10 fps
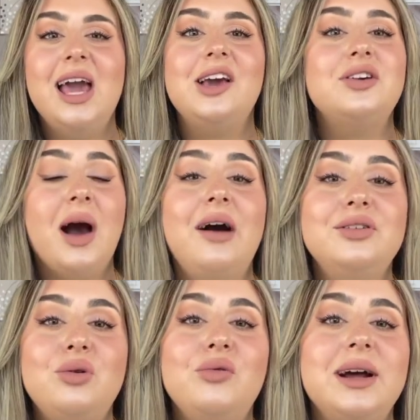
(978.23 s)
If you
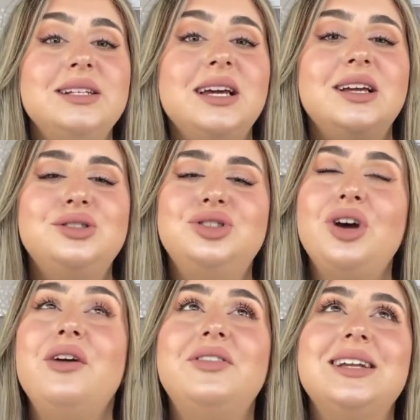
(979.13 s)
haven't already,
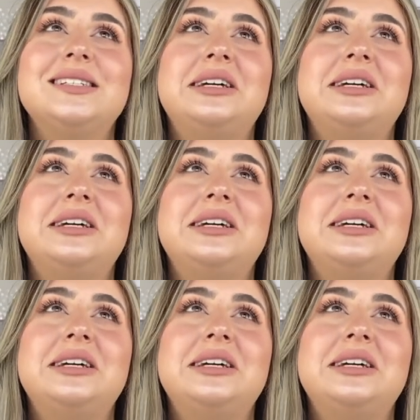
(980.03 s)
don't forget